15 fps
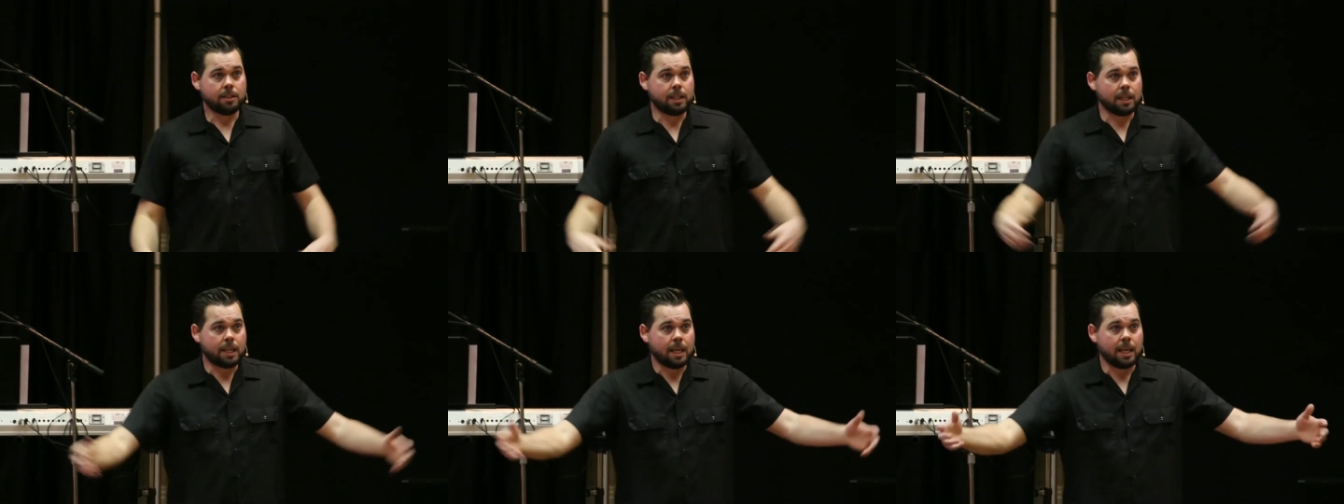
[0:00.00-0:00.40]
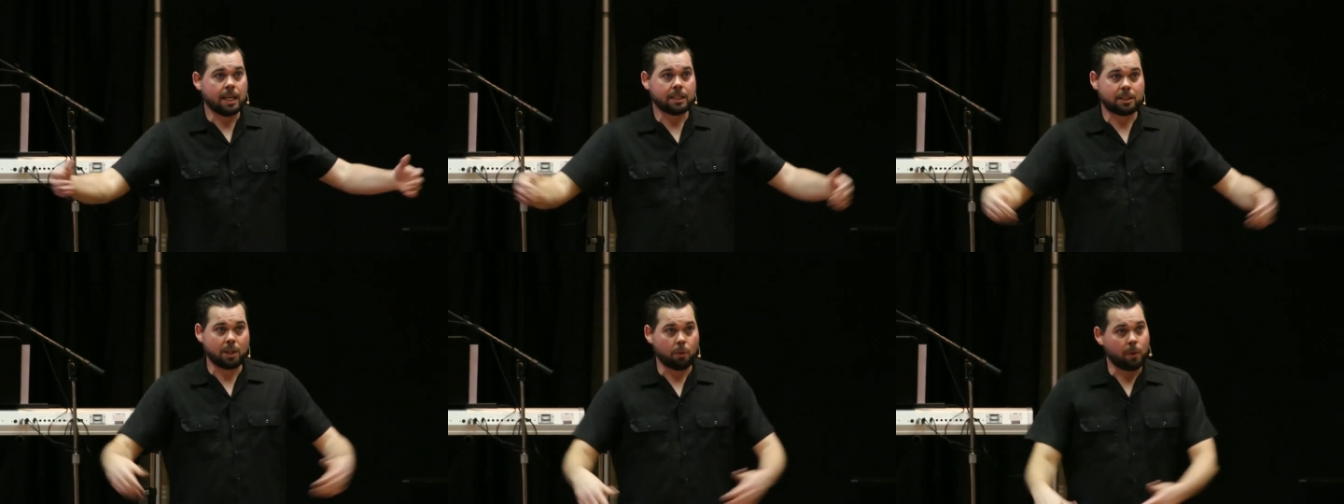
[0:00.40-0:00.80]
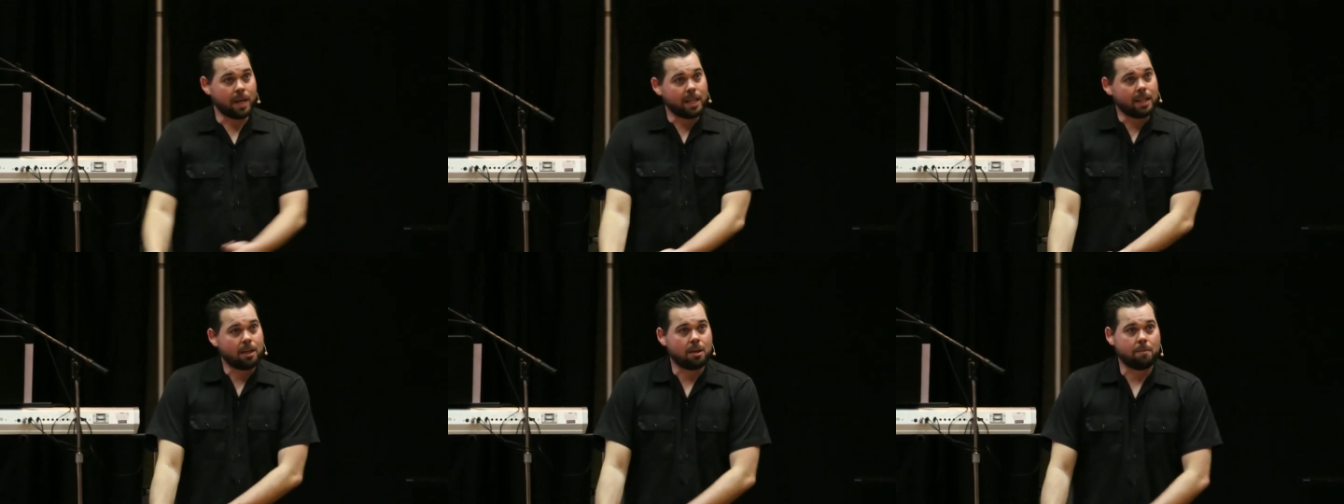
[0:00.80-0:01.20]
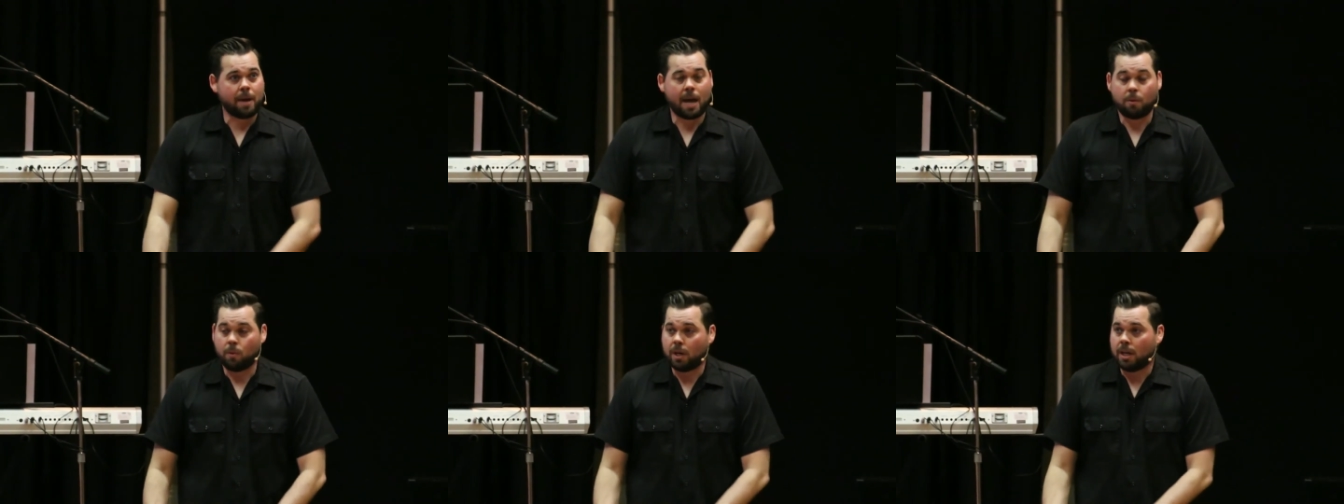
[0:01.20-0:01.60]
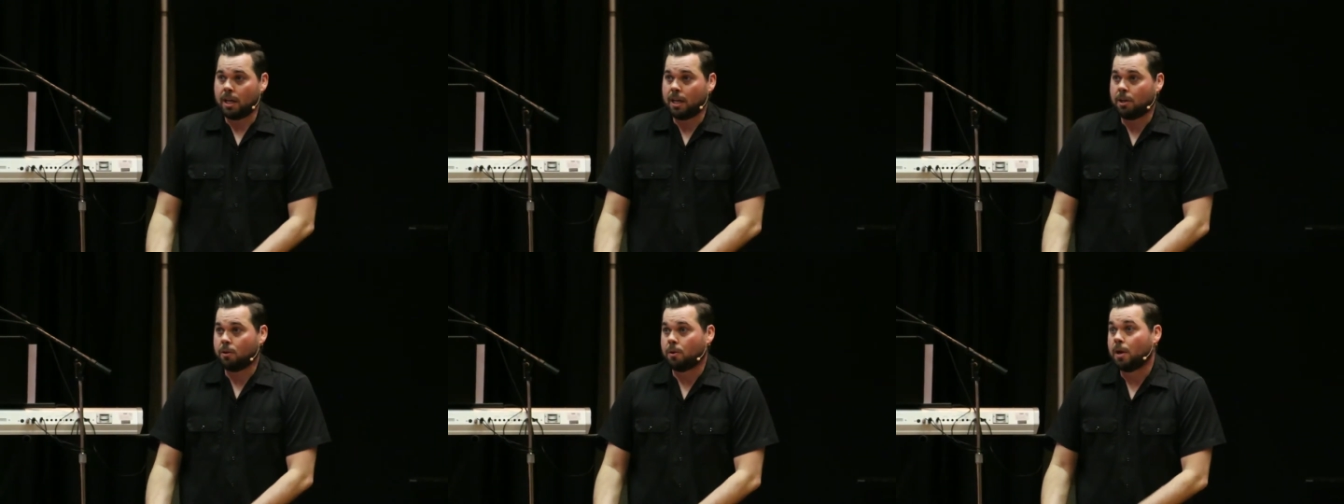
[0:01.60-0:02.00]
Zacchaeus, the wee little man, what did
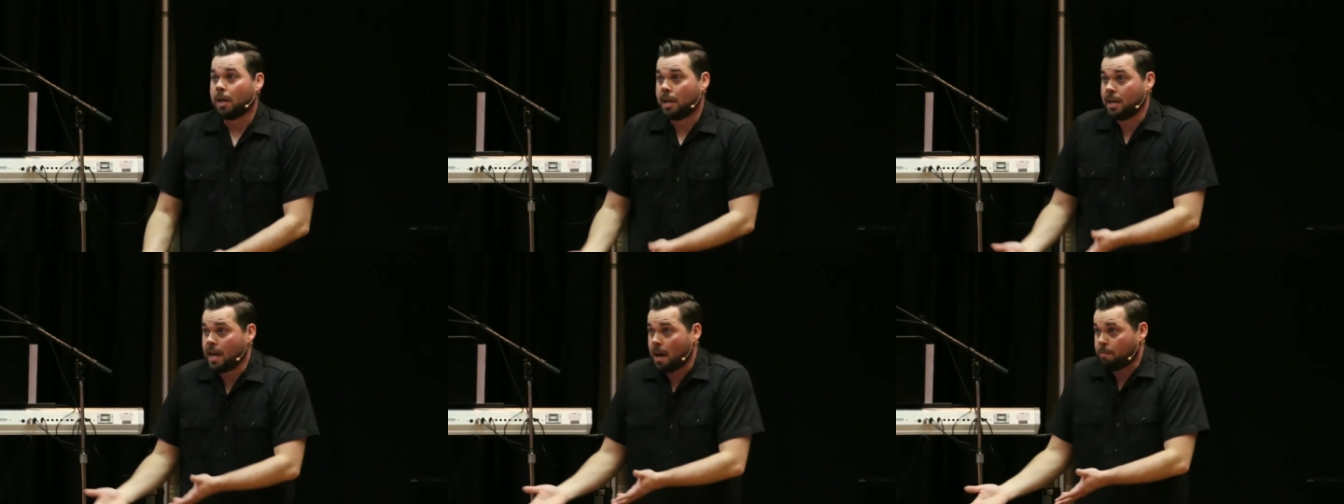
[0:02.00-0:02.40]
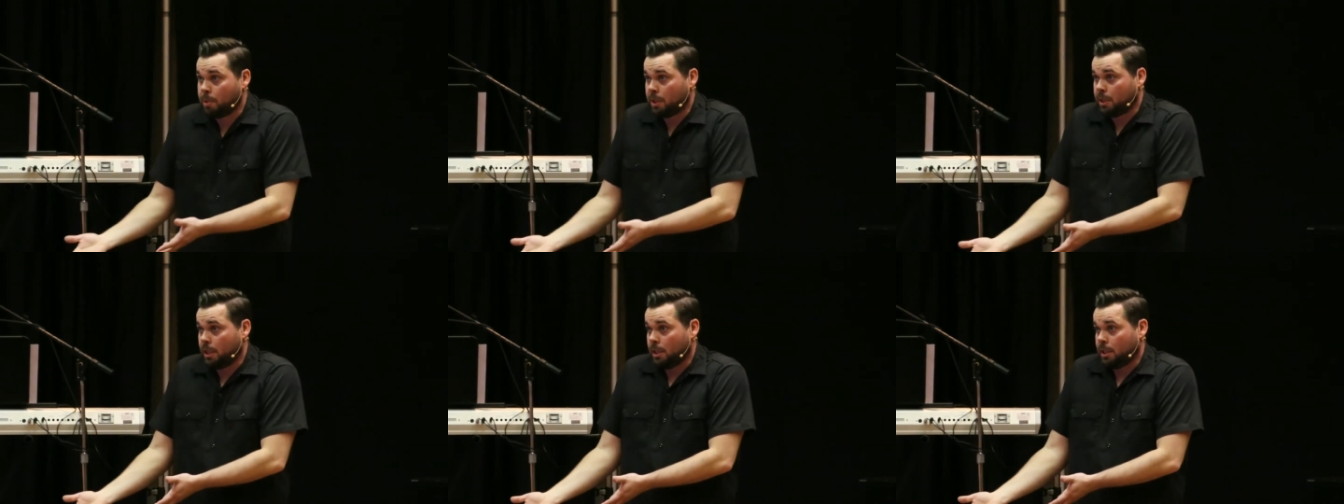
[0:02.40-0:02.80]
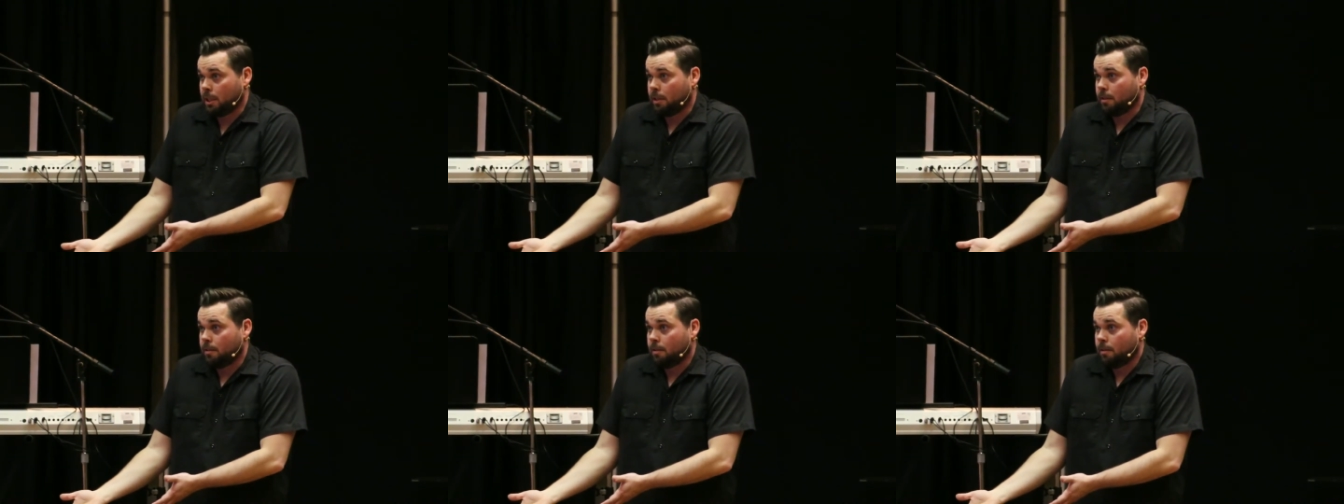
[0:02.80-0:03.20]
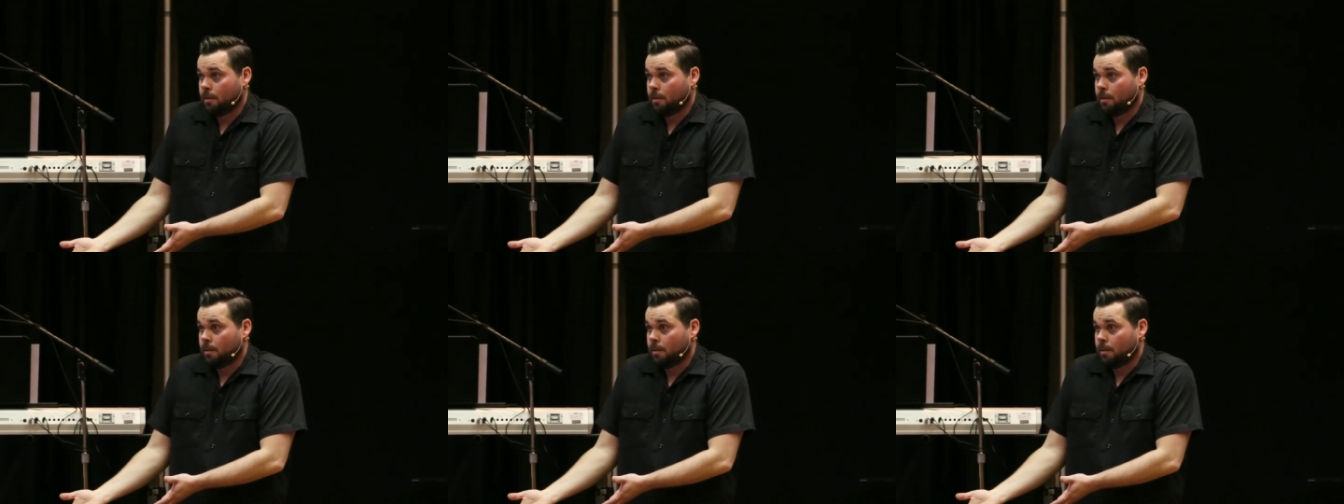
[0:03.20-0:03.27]
he do? He got in position.